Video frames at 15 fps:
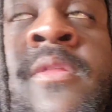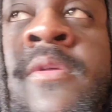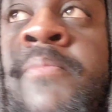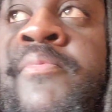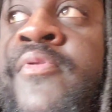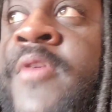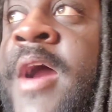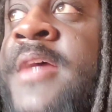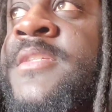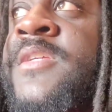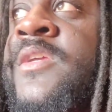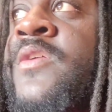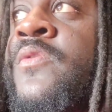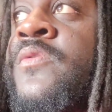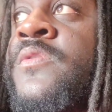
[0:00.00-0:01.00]
the
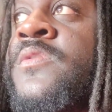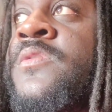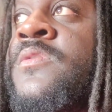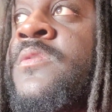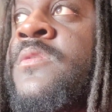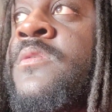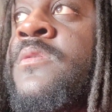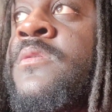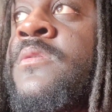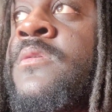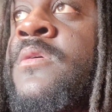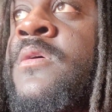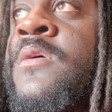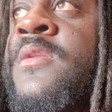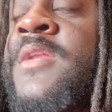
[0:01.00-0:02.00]
prosecutors.
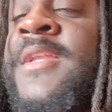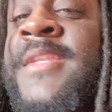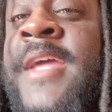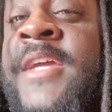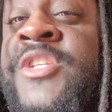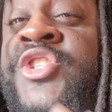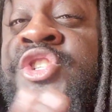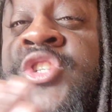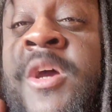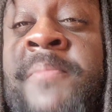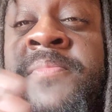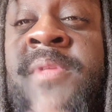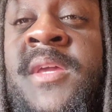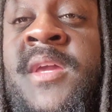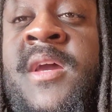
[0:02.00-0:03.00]
Did they
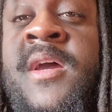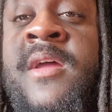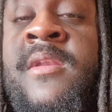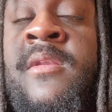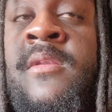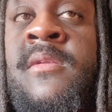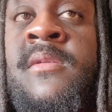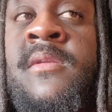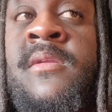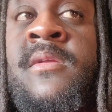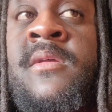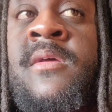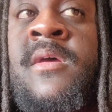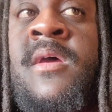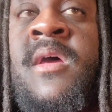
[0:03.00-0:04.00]
jump the gun?
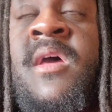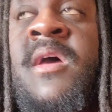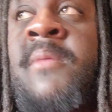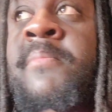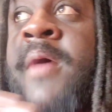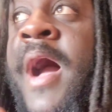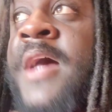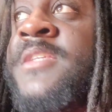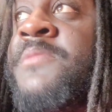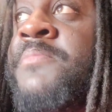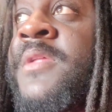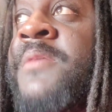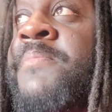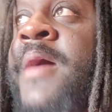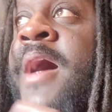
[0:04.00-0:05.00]

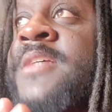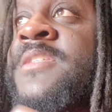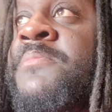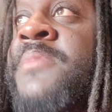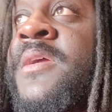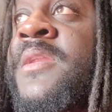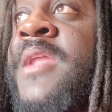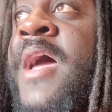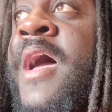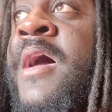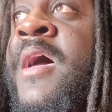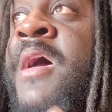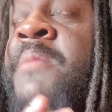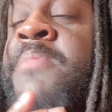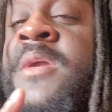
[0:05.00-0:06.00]
Possibly, possibly not.
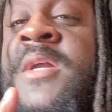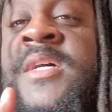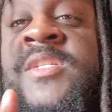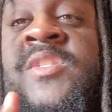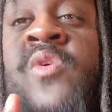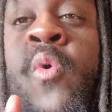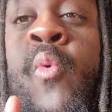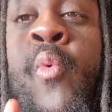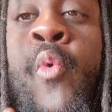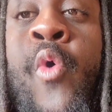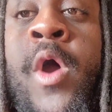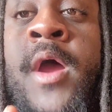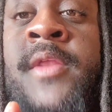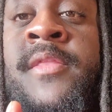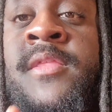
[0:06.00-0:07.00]
Because the
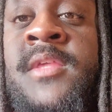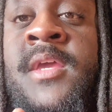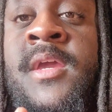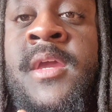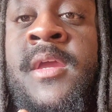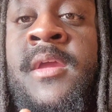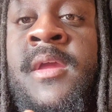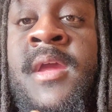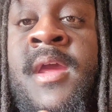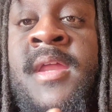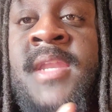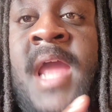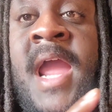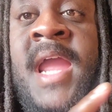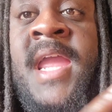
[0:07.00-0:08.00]
one thing
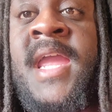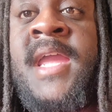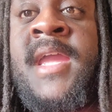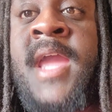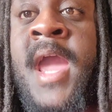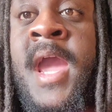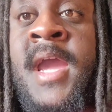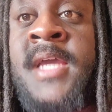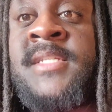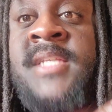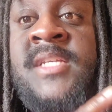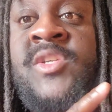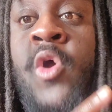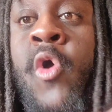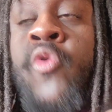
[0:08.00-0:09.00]
that he has
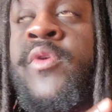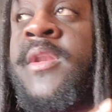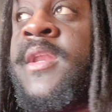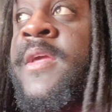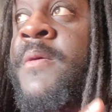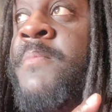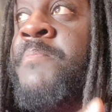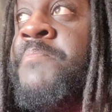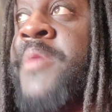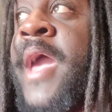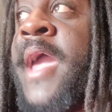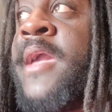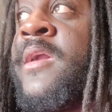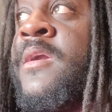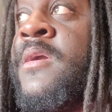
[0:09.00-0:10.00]
that's holding him
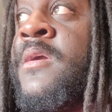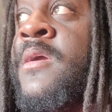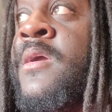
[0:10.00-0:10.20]
back